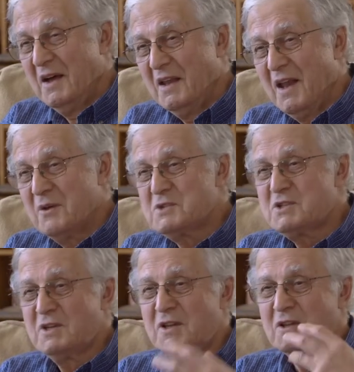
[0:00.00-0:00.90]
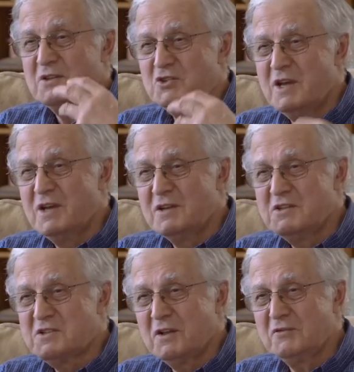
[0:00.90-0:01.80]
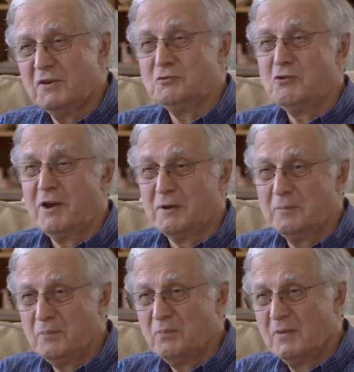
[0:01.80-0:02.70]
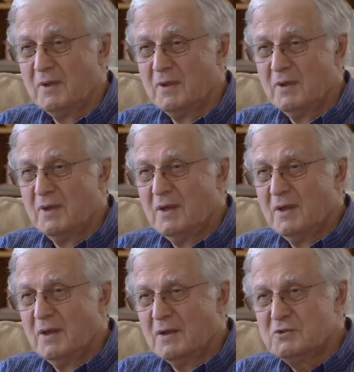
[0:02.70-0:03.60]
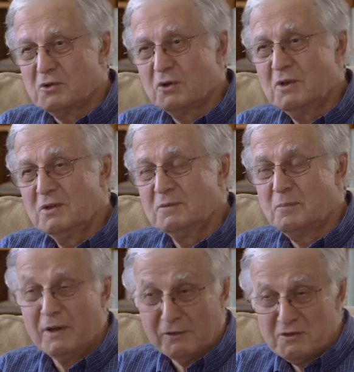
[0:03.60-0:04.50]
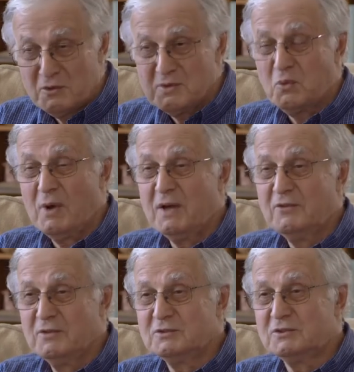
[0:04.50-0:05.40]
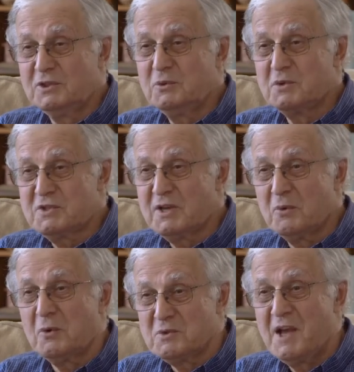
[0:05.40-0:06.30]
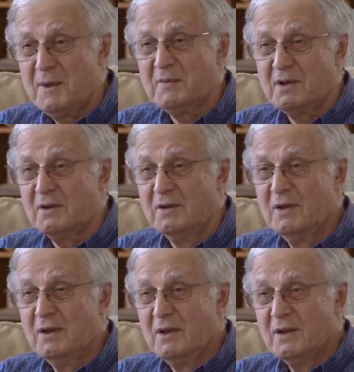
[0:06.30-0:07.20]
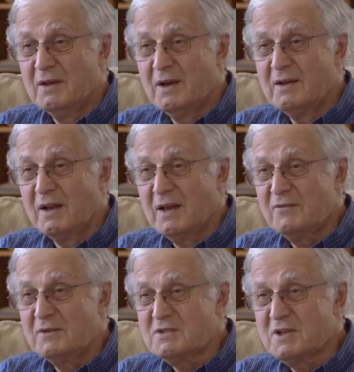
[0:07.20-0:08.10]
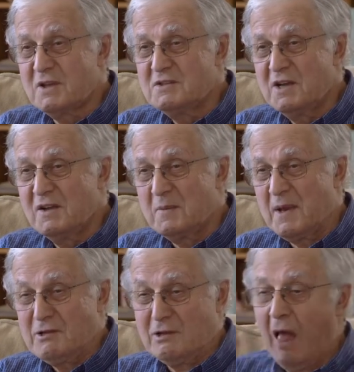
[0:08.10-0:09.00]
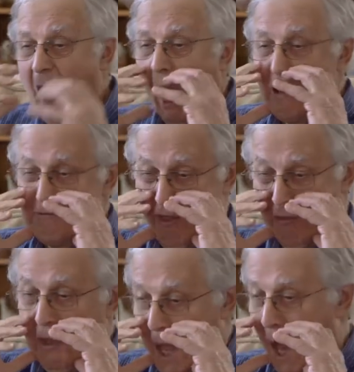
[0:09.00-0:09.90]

and I was sitting in the chair, and his cell phone rang, and he's talking apparently to his wife, and she was saying what was happening on 9/11. He started telling me, and I said, oh, oh,